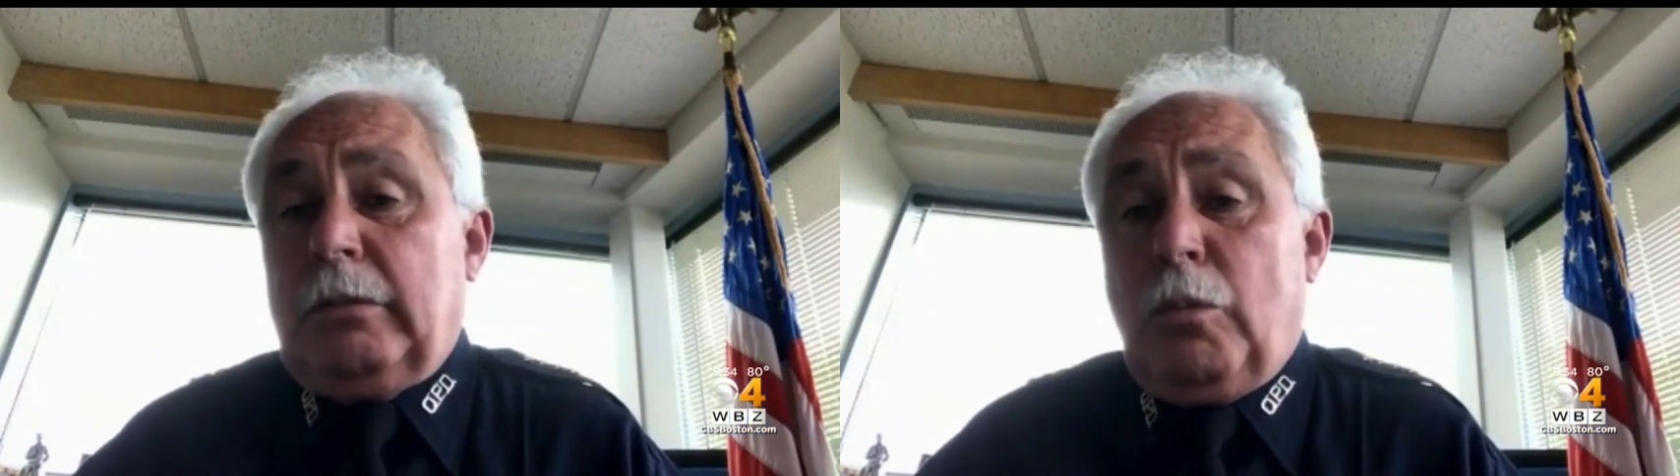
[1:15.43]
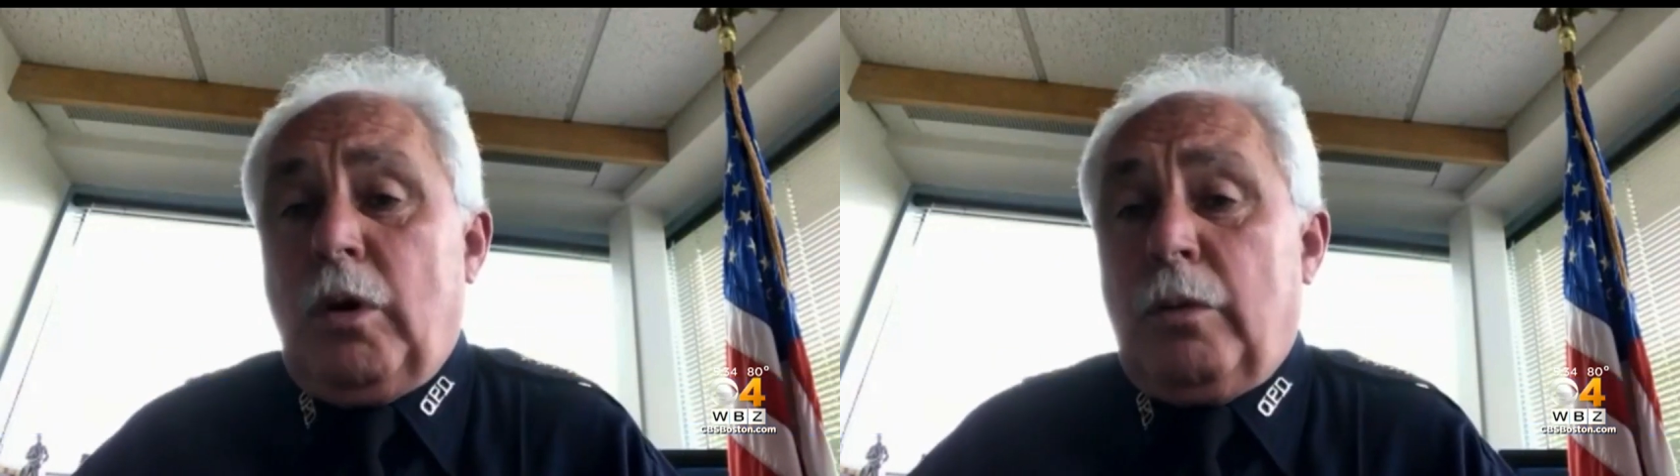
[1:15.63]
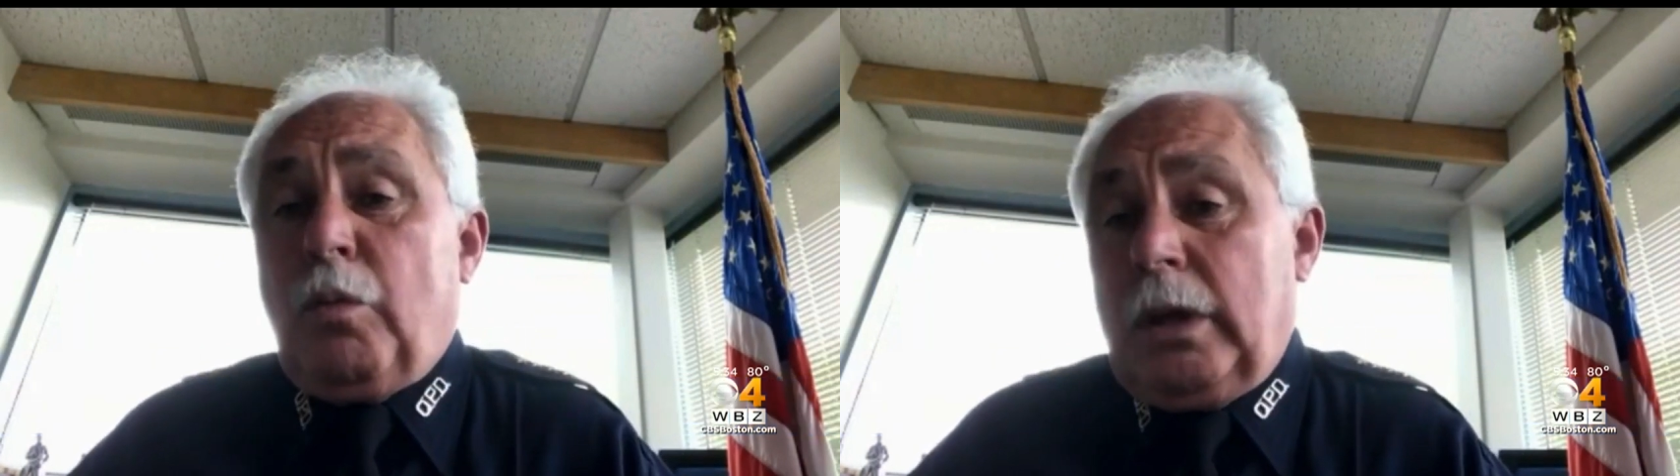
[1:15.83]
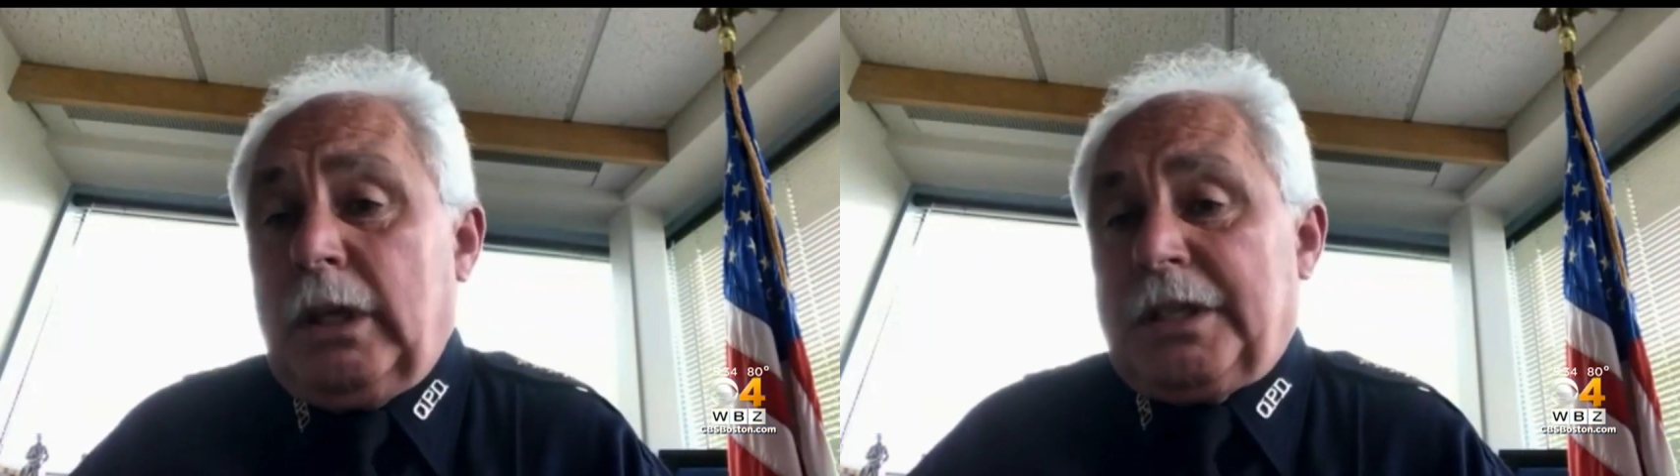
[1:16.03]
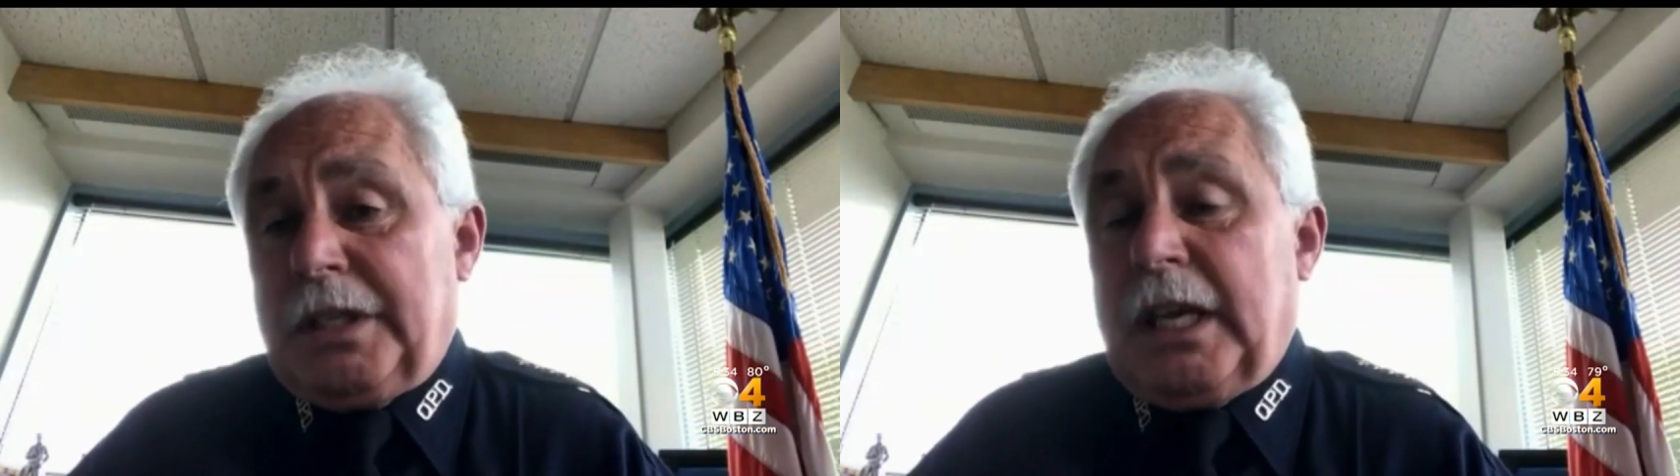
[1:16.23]
more than
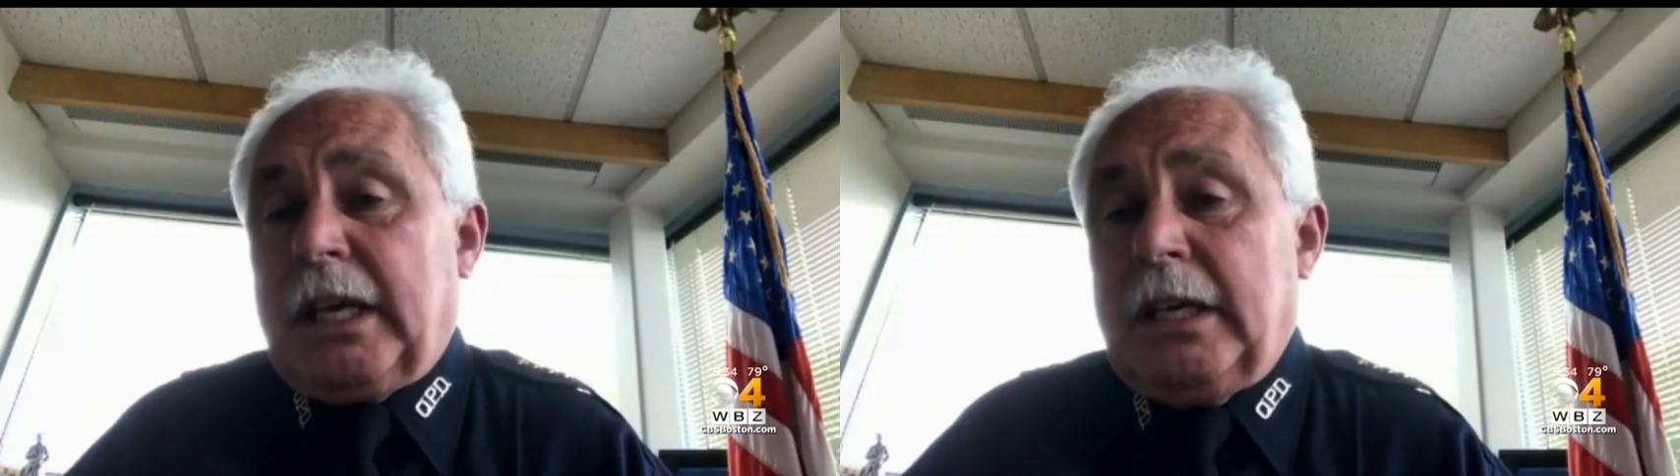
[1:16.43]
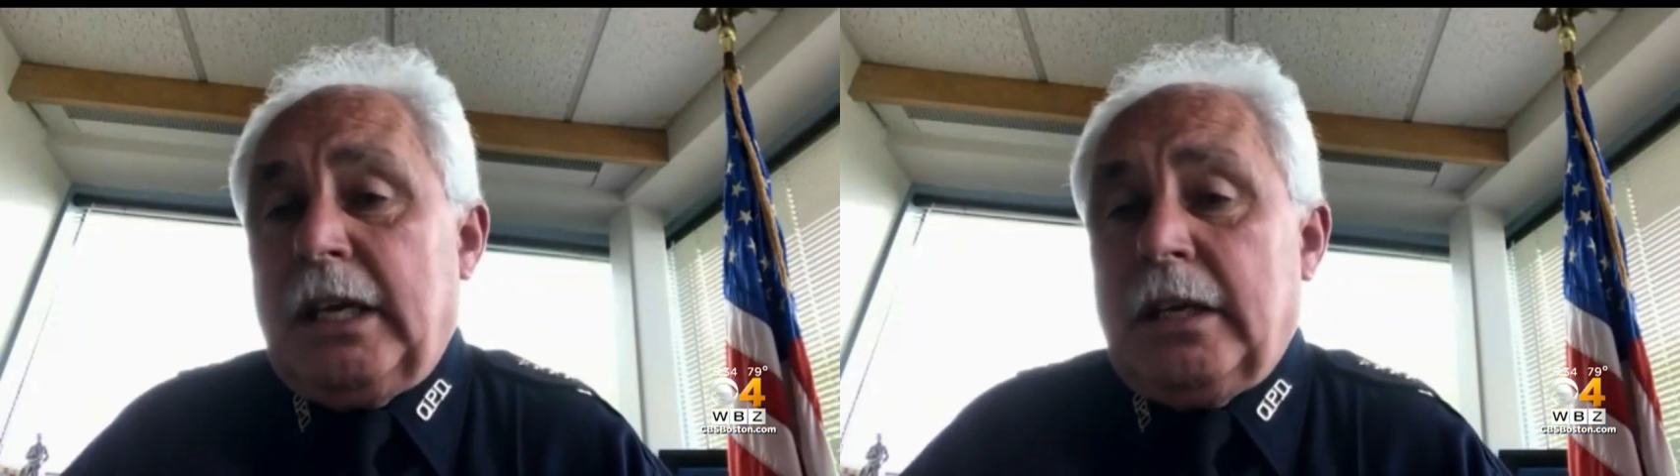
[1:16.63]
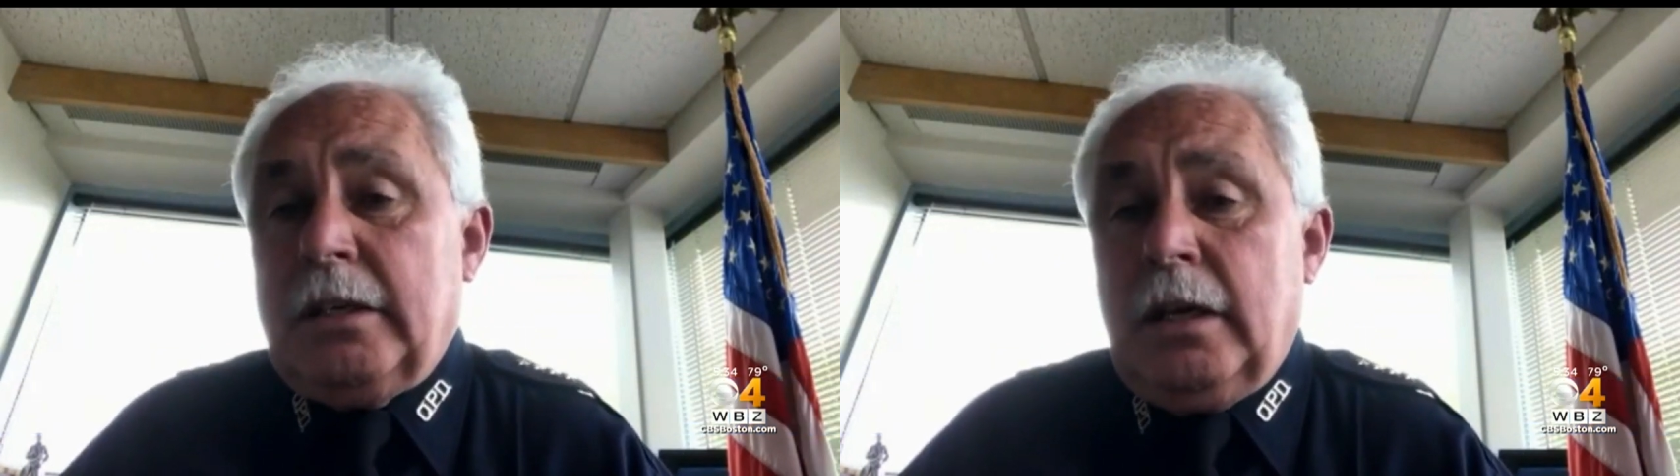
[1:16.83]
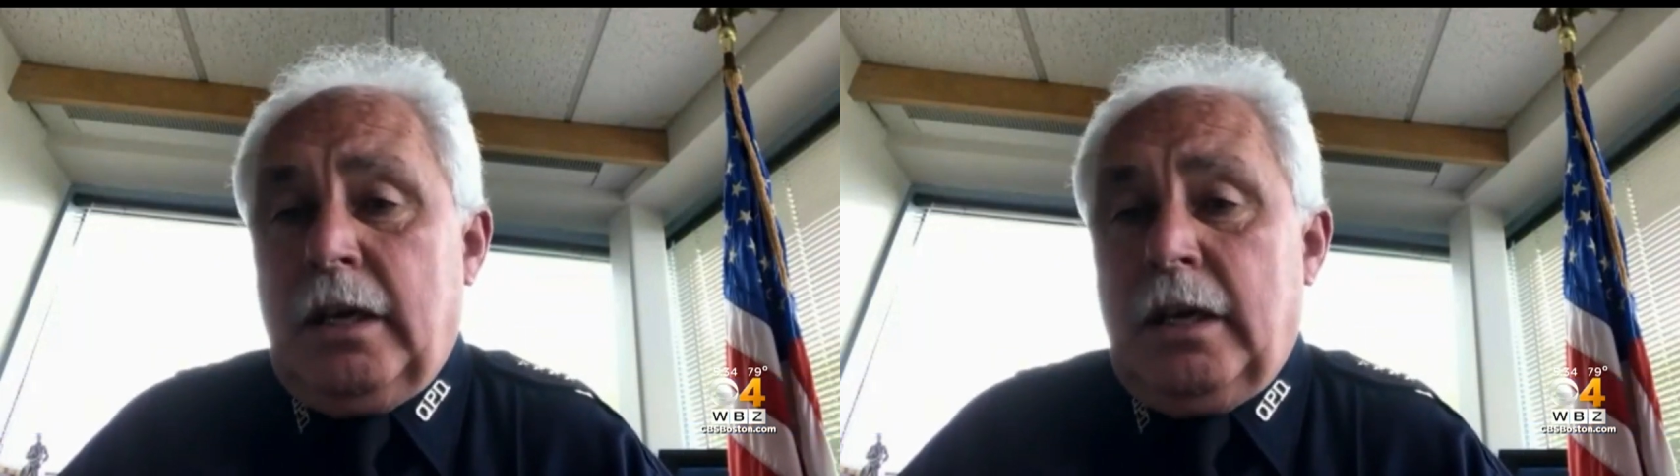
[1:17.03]
willing to take a knee and,